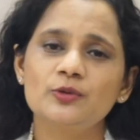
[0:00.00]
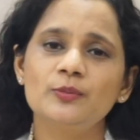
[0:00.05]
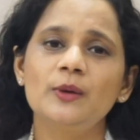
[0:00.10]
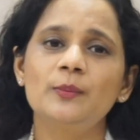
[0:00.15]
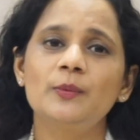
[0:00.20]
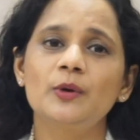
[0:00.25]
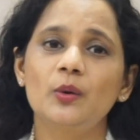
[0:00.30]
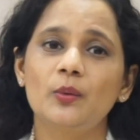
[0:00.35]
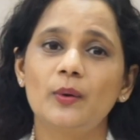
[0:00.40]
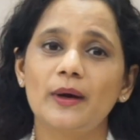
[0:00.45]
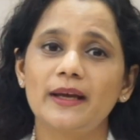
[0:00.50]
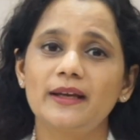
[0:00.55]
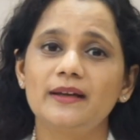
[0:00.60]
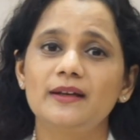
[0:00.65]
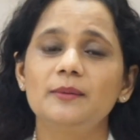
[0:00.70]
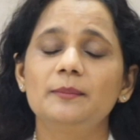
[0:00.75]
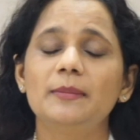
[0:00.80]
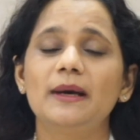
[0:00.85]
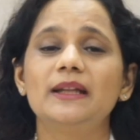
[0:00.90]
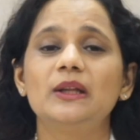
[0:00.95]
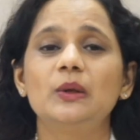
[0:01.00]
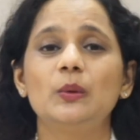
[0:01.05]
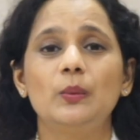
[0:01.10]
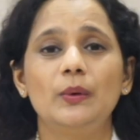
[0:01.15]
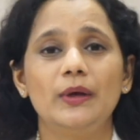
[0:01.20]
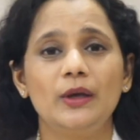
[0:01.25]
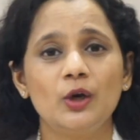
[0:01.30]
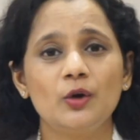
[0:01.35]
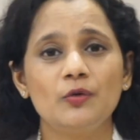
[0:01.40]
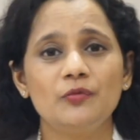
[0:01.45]
to be provided by the
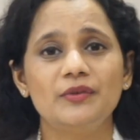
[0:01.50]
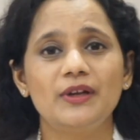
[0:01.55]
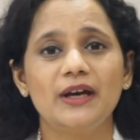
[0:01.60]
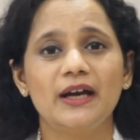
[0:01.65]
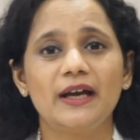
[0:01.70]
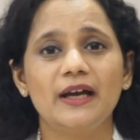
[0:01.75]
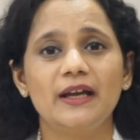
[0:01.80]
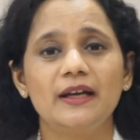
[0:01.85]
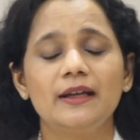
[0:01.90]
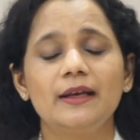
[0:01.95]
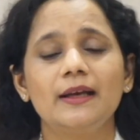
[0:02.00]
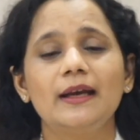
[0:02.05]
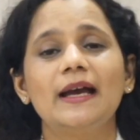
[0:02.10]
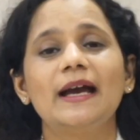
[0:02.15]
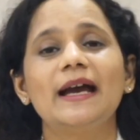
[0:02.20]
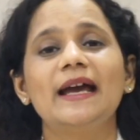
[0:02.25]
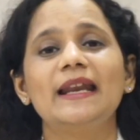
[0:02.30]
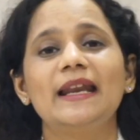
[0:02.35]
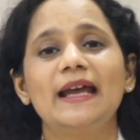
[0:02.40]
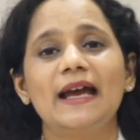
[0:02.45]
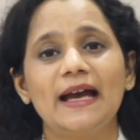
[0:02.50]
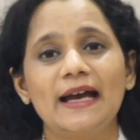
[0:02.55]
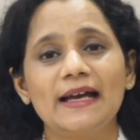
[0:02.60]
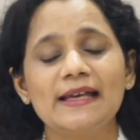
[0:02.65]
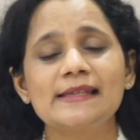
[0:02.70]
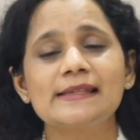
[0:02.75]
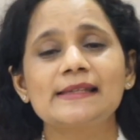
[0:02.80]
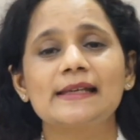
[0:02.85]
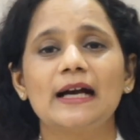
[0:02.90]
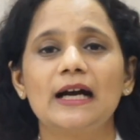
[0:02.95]
way of diet, and
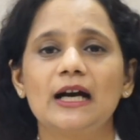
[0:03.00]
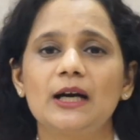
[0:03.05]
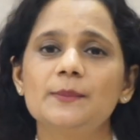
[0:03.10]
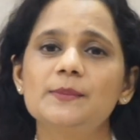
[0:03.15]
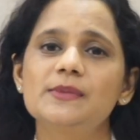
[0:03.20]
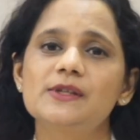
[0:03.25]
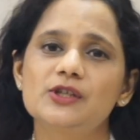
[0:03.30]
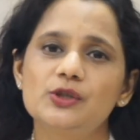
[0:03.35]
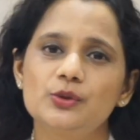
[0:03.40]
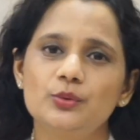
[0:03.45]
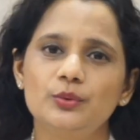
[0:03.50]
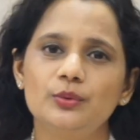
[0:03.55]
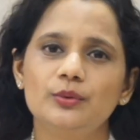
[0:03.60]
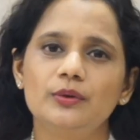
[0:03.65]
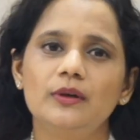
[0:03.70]
has carbs too.